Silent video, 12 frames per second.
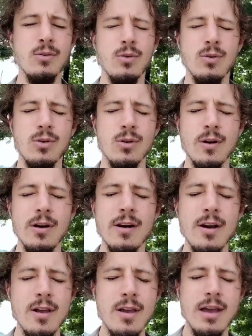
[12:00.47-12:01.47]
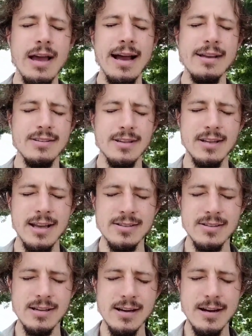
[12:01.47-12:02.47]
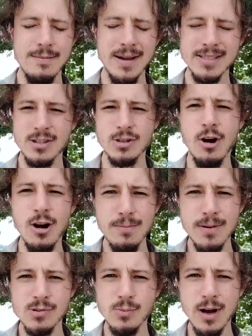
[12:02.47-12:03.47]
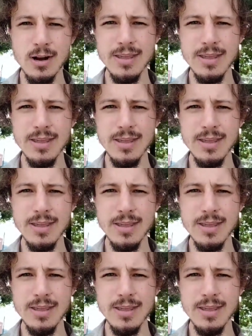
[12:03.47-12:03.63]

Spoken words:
or as a tarp as well.